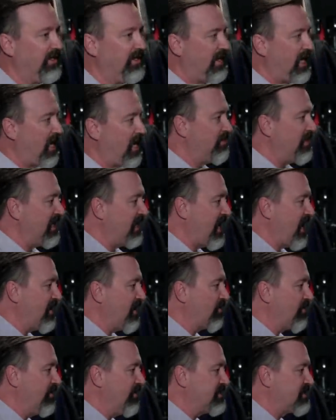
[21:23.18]
How many
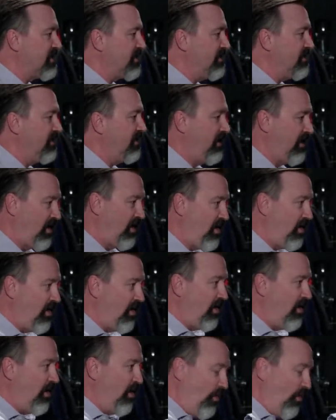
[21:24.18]
categories here?
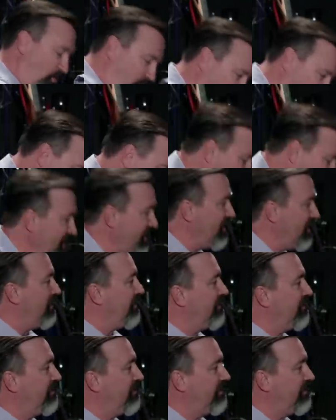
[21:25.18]
One.
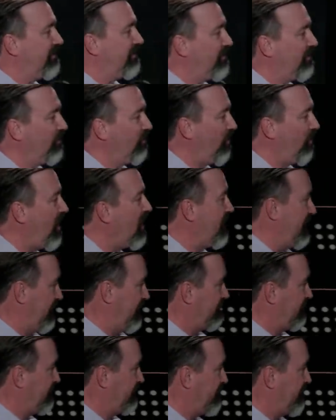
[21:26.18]
One.
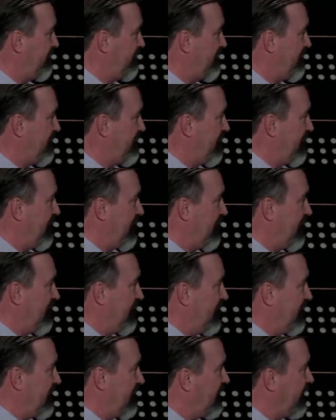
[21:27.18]

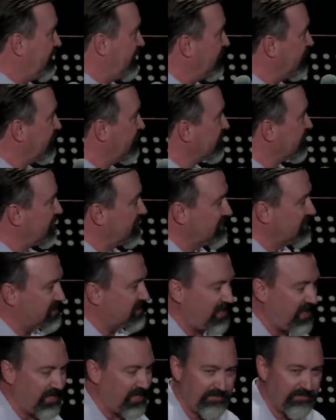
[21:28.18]
He then goes on to
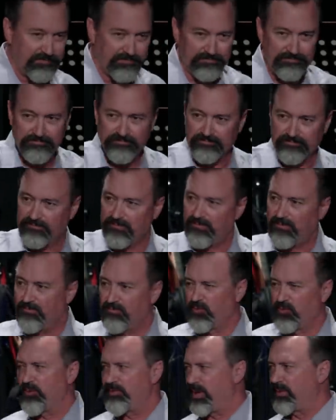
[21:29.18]
say,
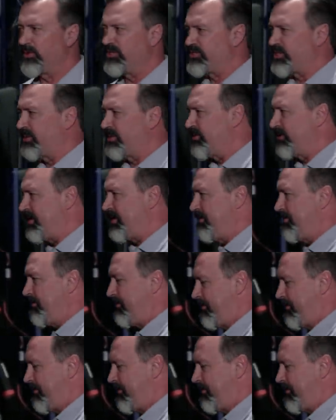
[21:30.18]
Remember Jeopardy?